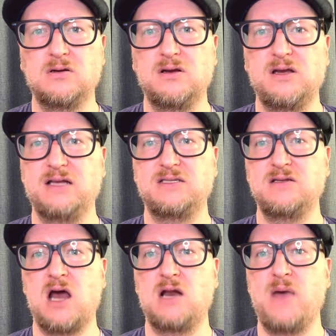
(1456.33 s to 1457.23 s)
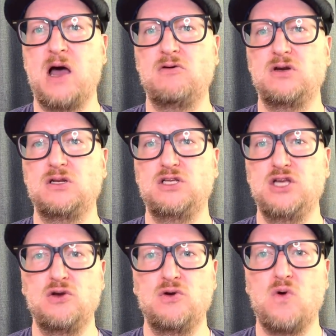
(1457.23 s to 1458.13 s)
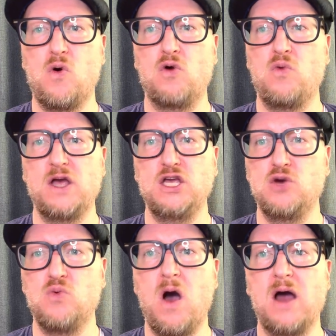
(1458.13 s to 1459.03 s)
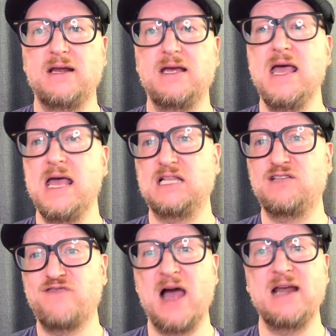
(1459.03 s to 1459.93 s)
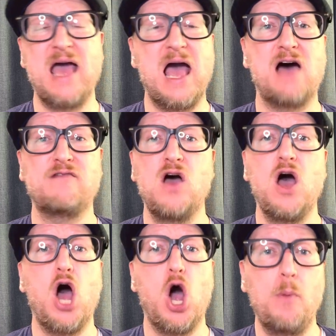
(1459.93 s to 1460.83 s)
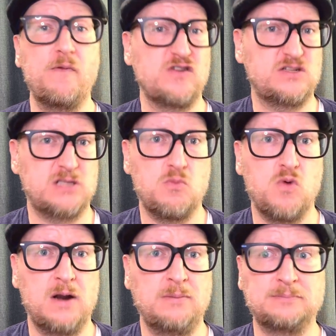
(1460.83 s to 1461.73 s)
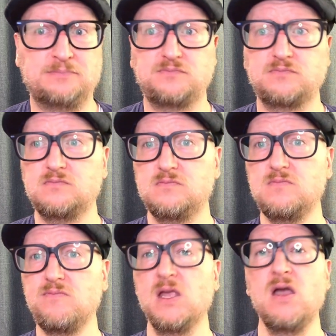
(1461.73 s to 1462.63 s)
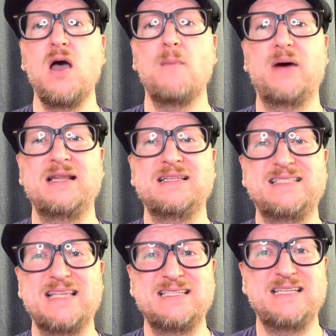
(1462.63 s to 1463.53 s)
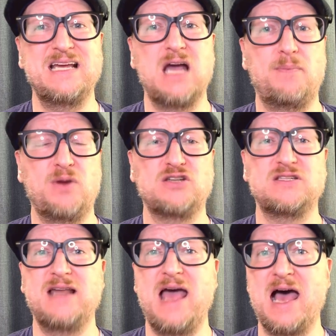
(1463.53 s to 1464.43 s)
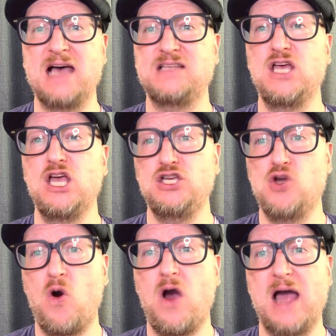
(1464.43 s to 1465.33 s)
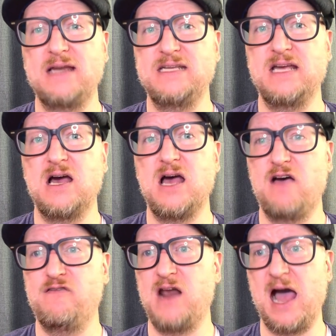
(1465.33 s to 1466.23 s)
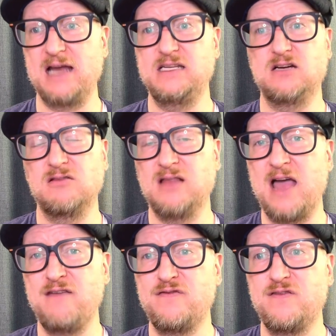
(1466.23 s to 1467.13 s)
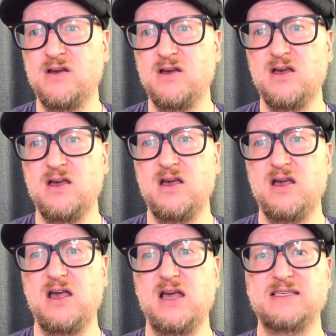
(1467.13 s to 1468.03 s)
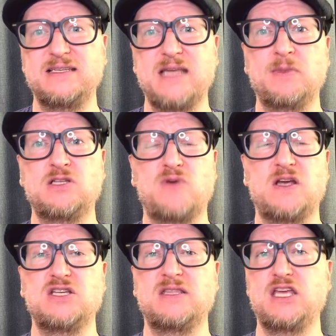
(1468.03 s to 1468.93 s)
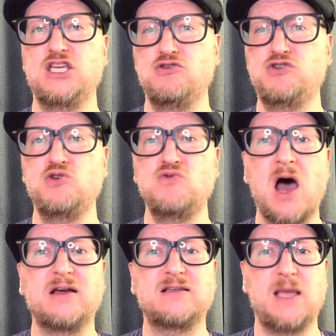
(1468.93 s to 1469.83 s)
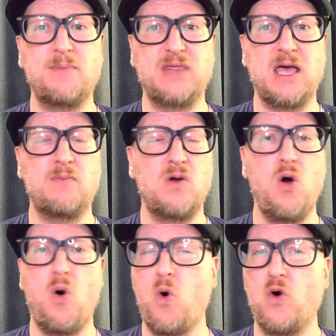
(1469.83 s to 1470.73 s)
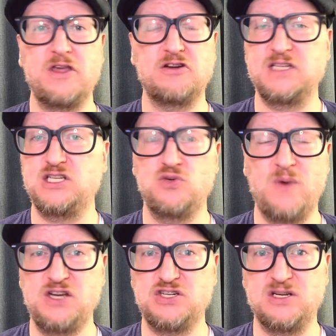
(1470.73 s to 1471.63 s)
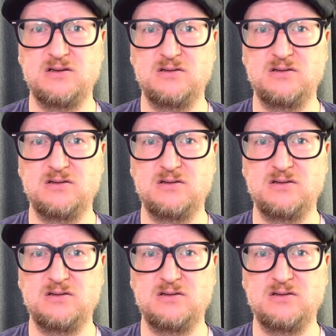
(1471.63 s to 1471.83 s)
It's not about you or what you want. It's fine to have hope for someone, but insisting a person has your idea of an ideal life is a demonstration that you do not accept them or their situation.